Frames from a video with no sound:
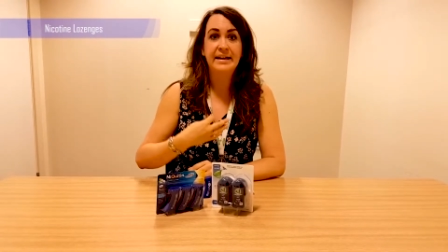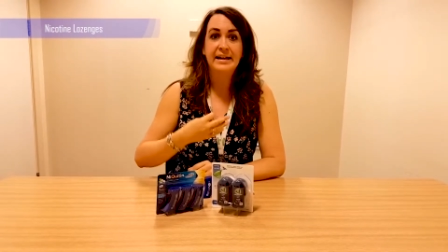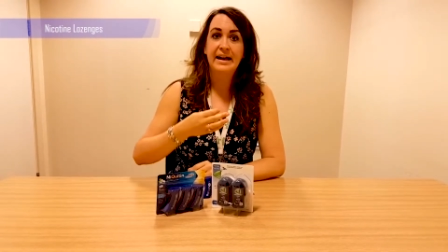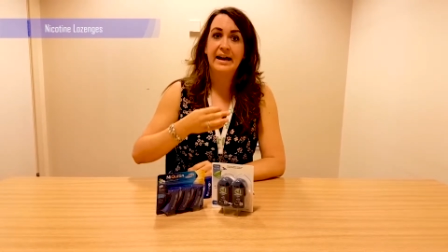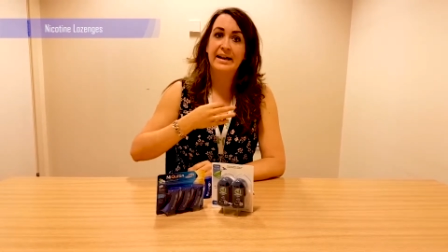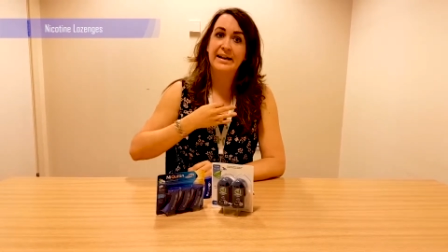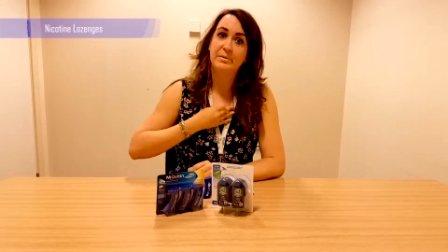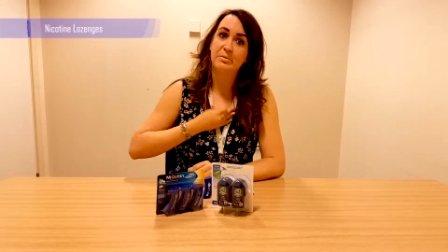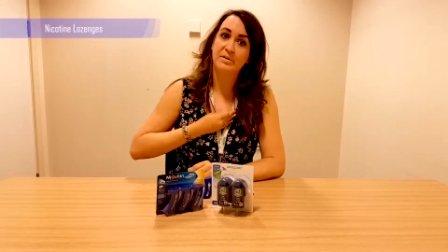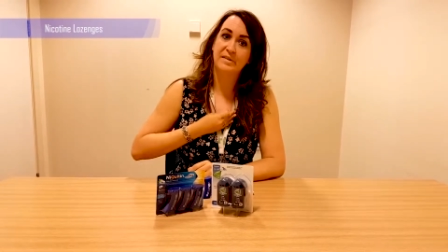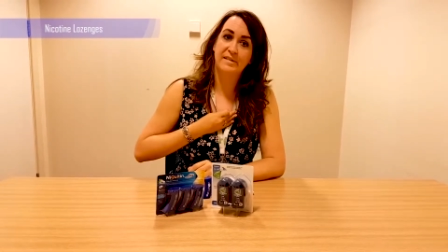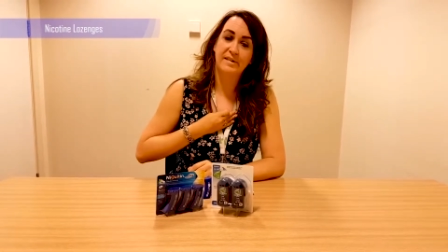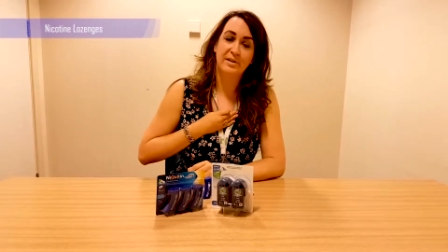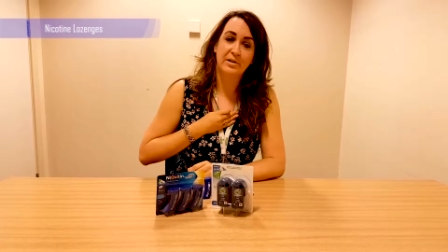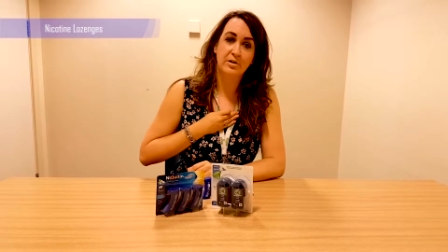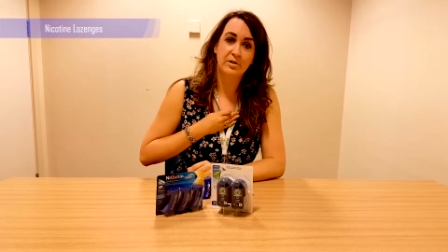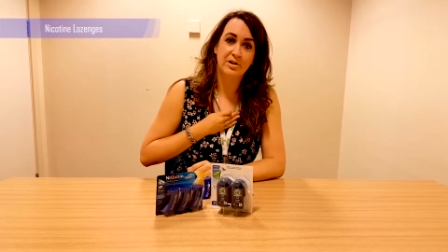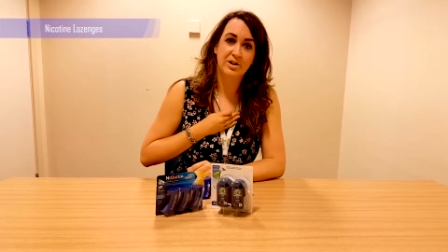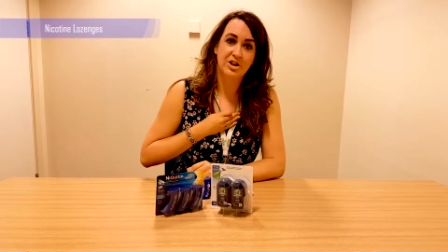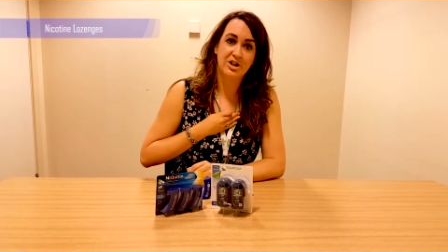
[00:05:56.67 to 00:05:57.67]
and it will sit
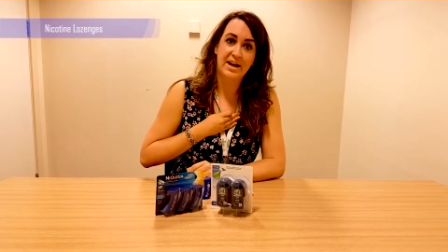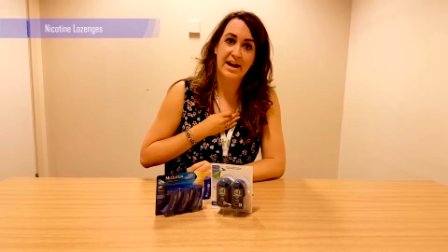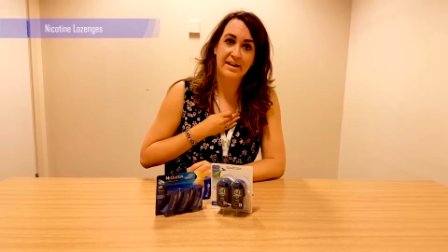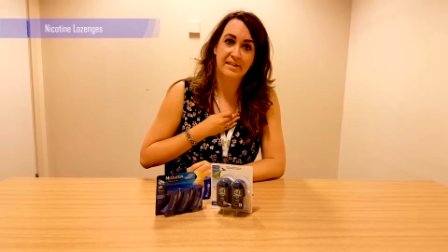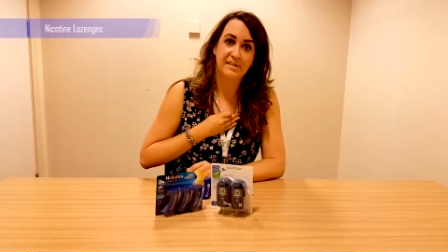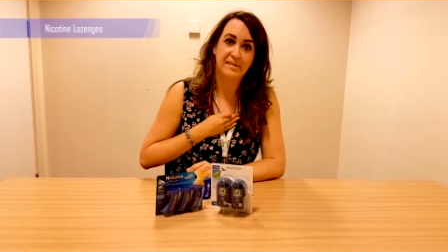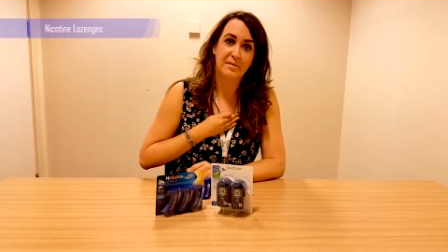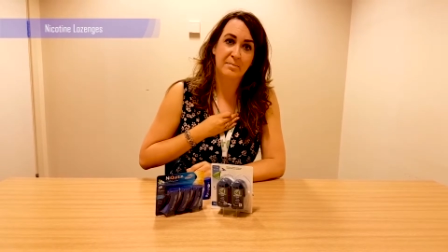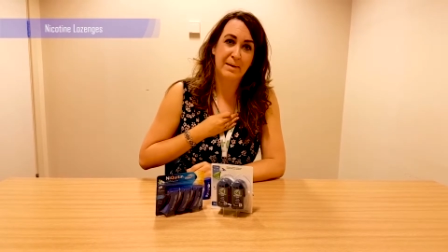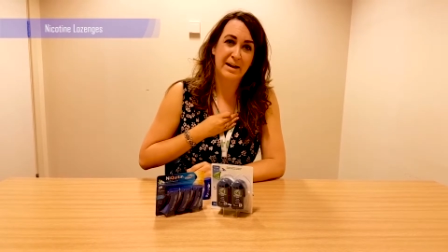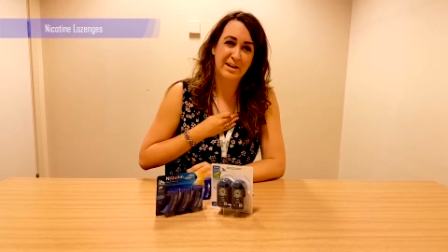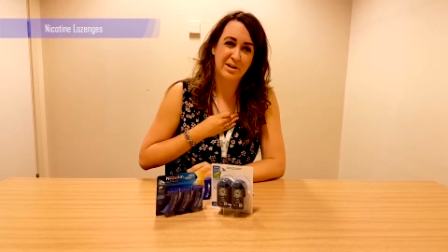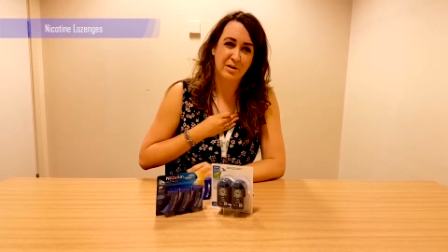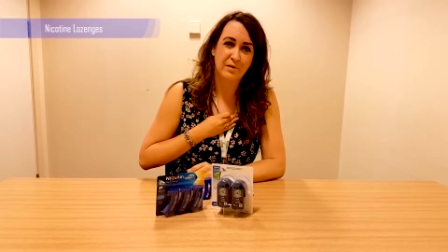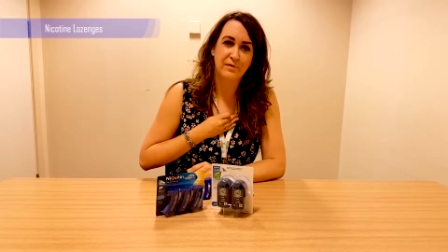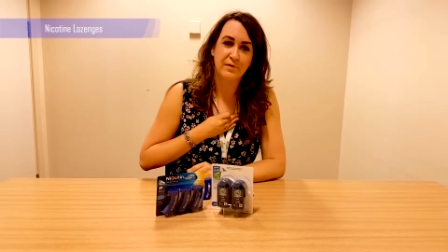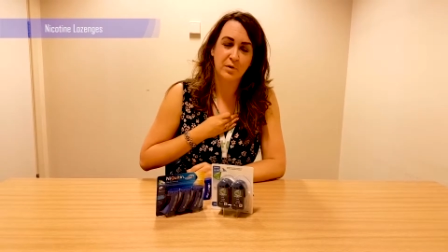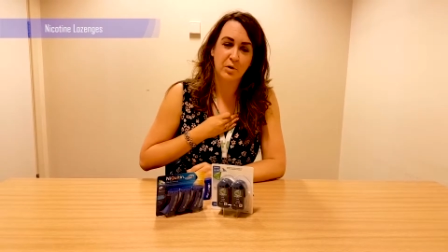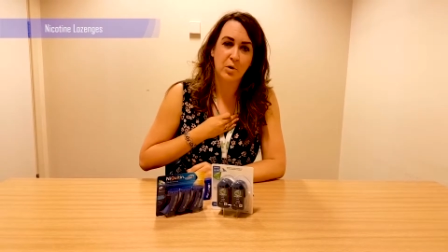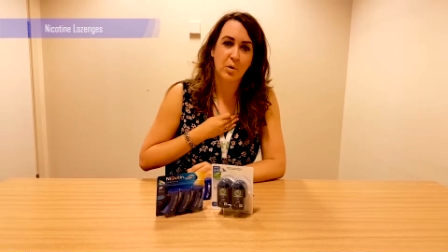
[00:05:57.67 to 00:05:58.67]
on your chest and make you
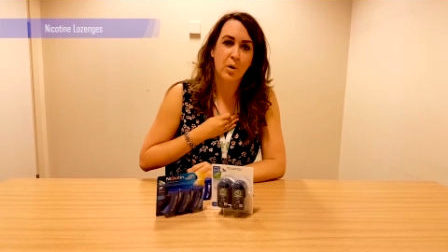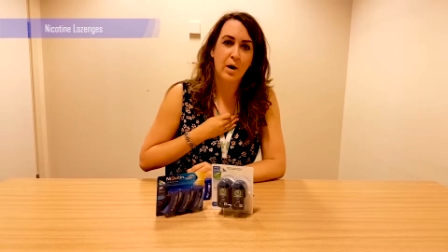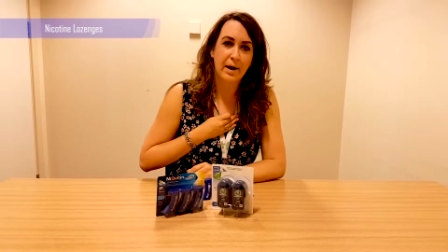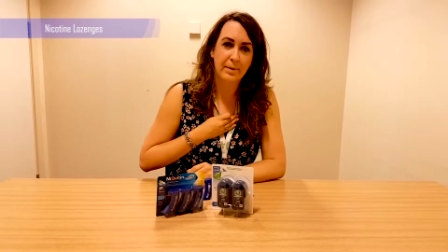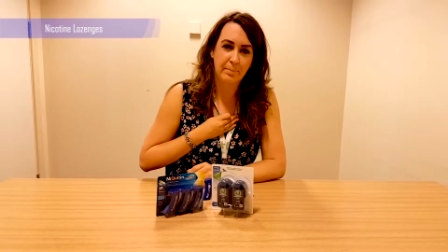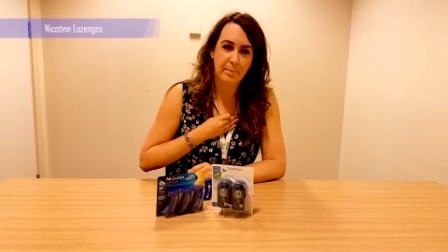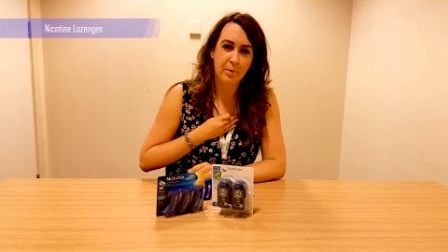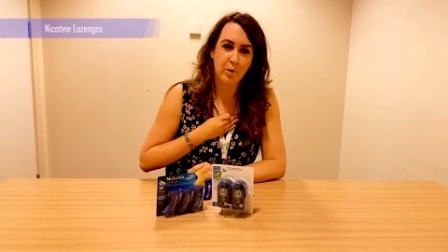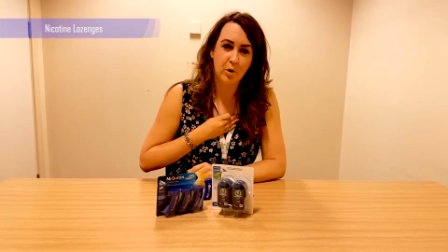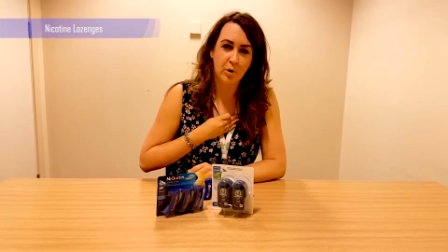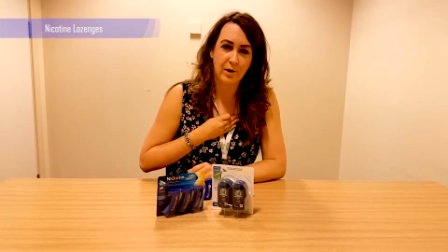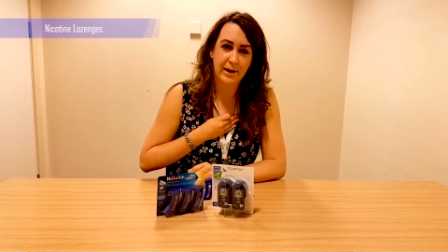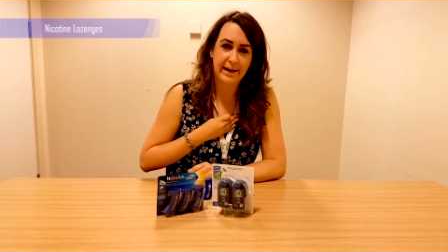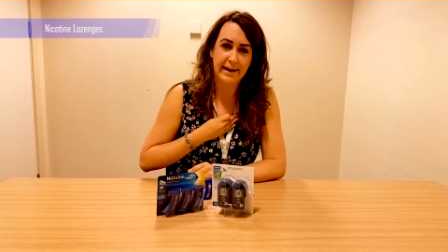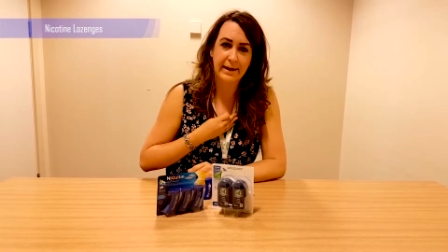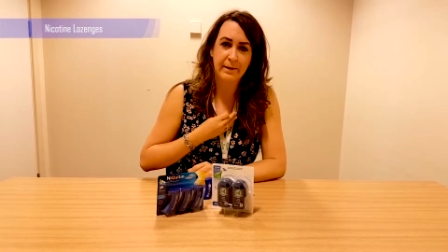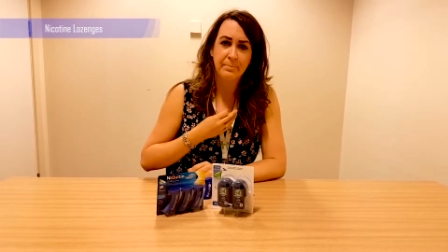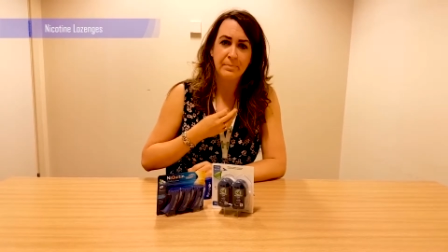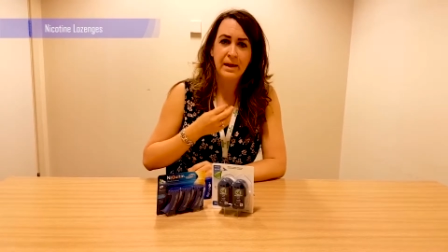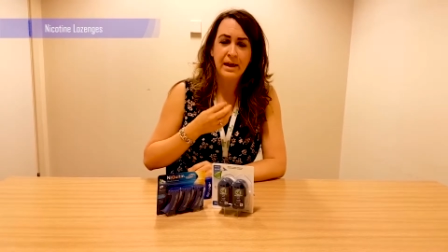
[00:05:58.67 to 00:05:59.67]
feel quite
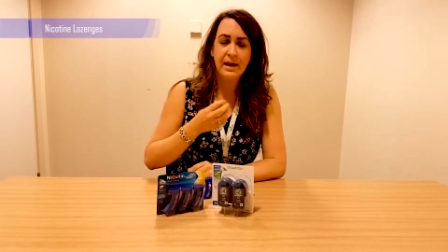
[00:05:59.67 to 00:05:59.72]
poorly.